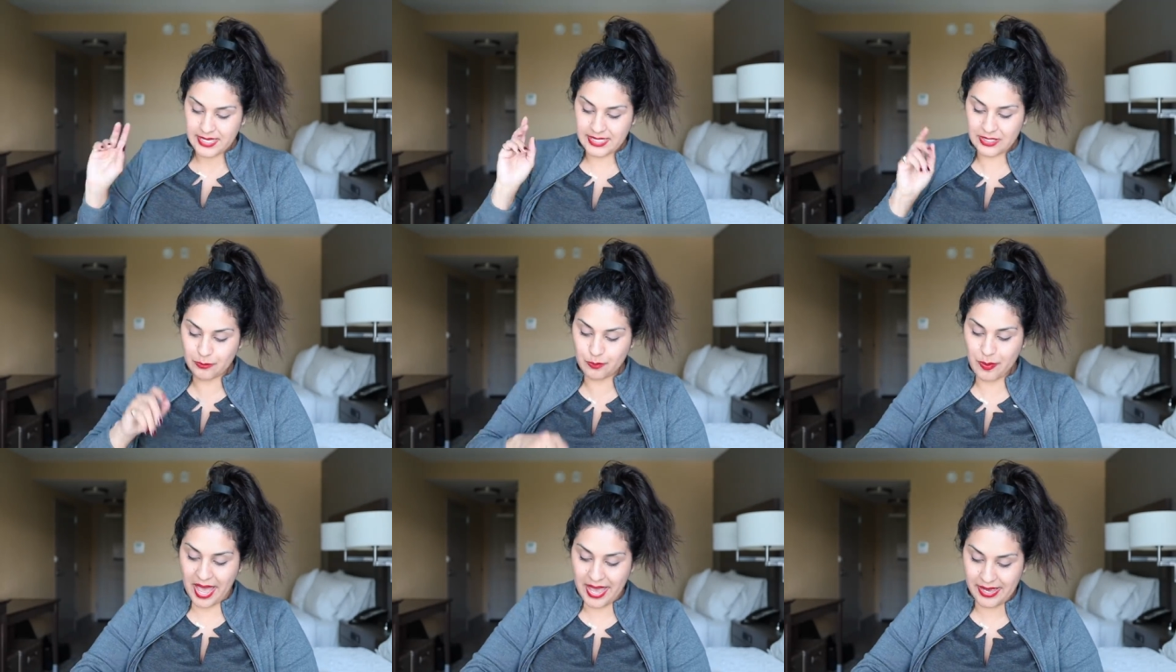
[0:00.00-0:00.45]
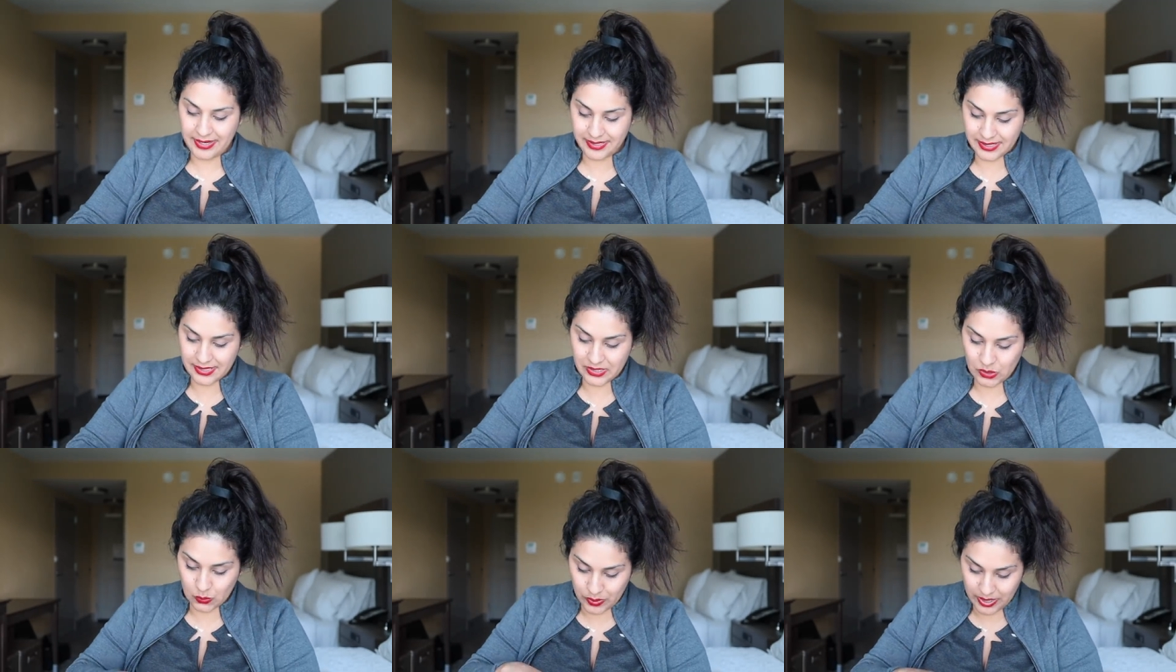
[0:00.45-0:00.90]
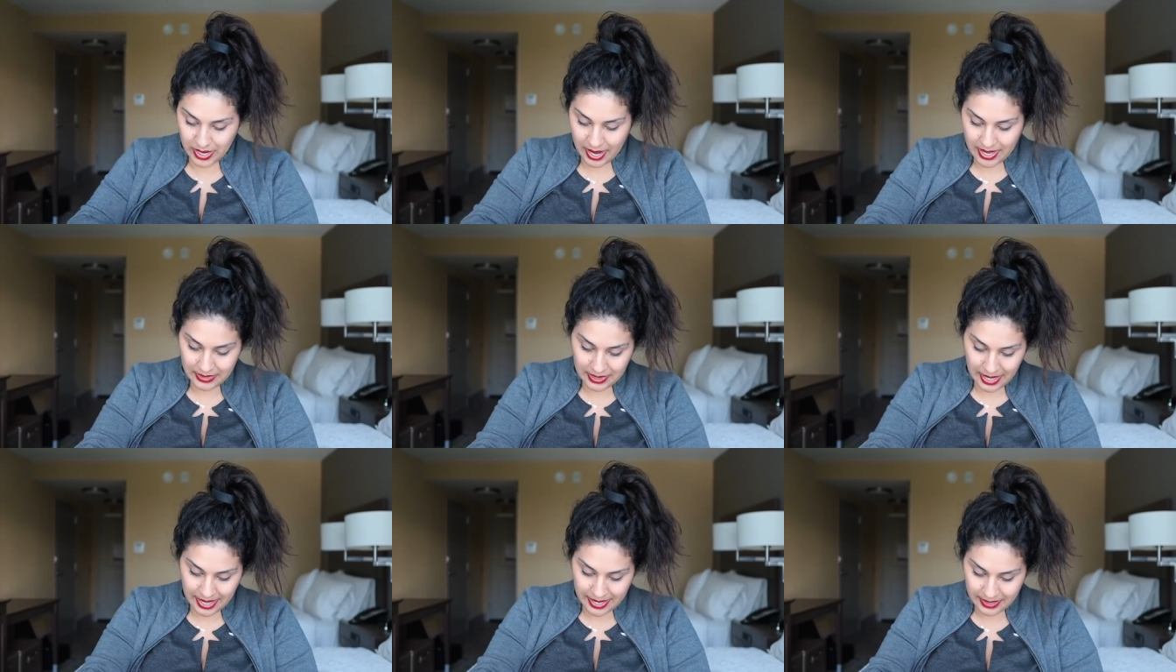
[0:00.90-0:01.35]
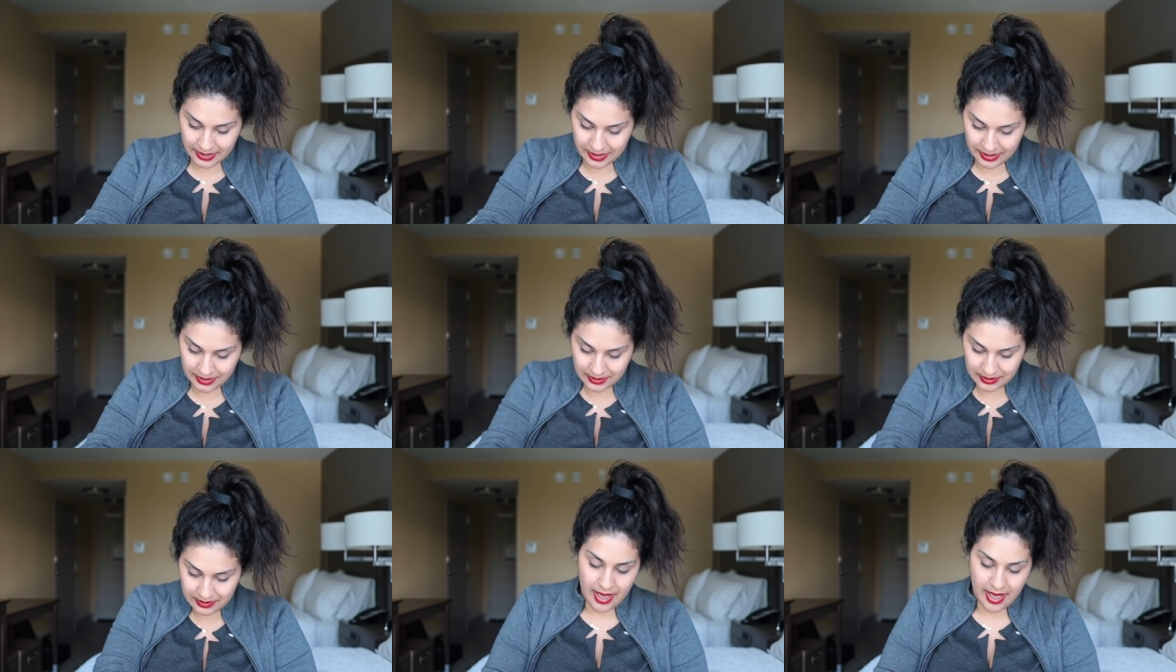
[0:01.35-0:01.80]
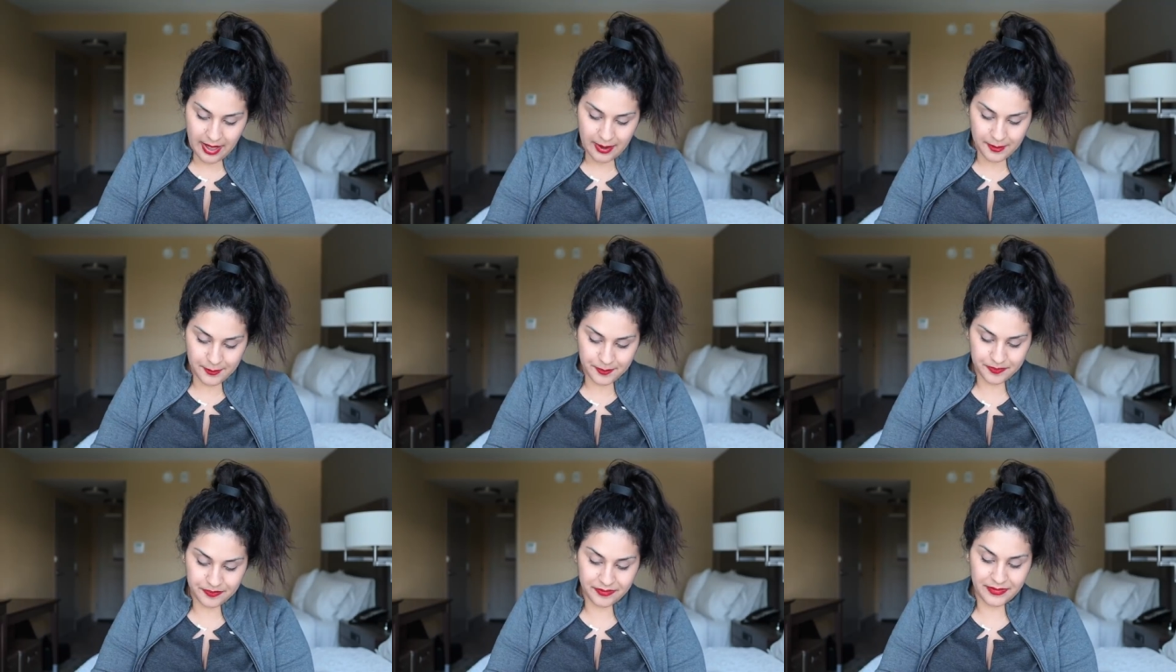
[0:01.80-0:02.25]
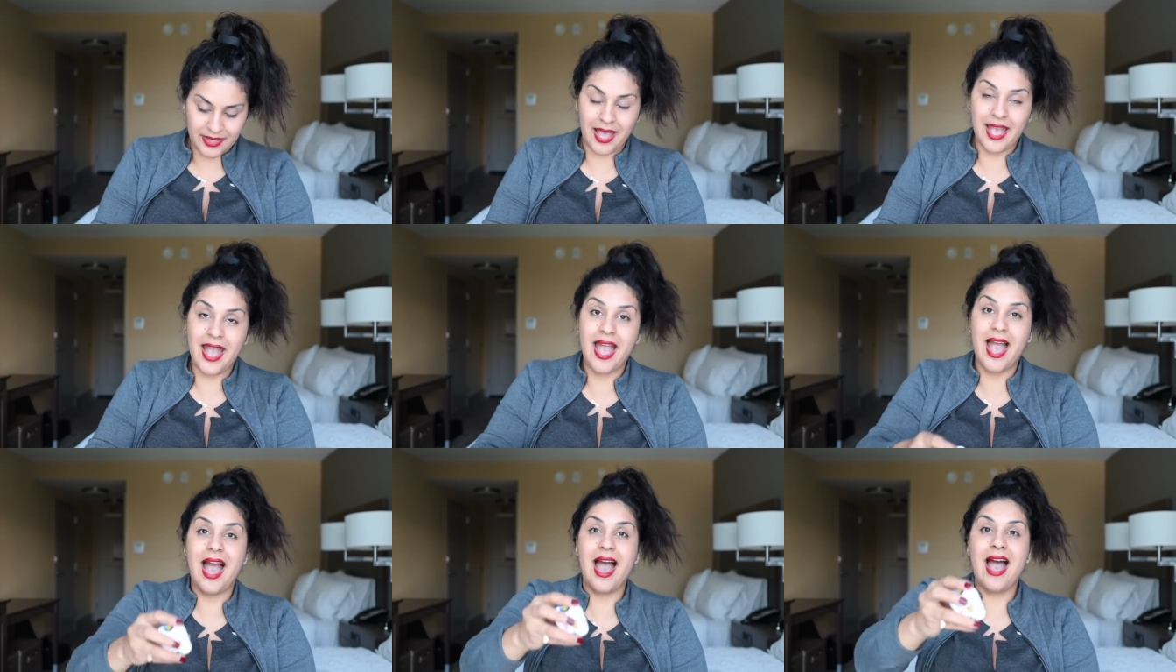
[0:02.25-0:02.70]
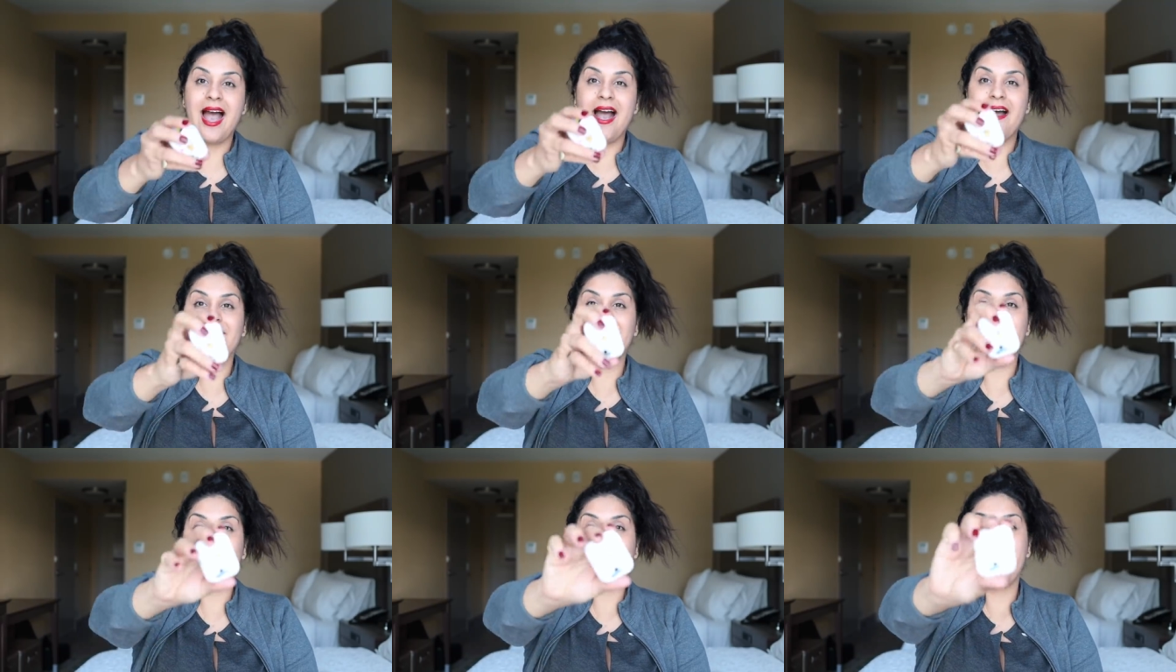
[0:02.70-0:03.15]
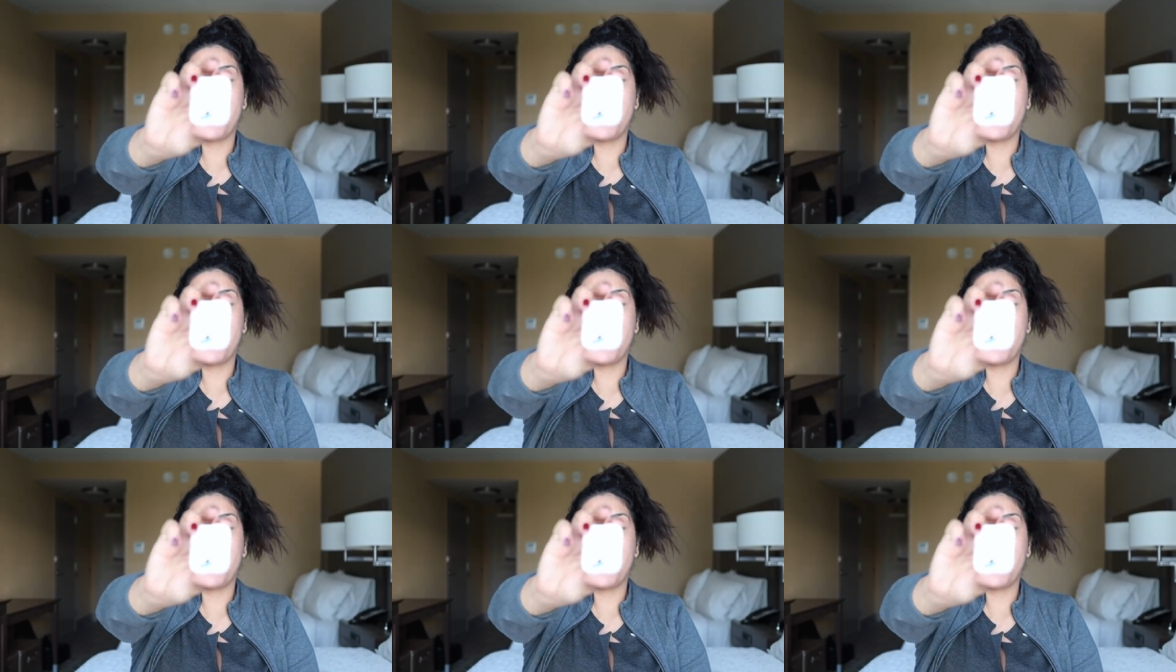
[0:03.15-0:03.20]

Spice, the one I like. Okay, I have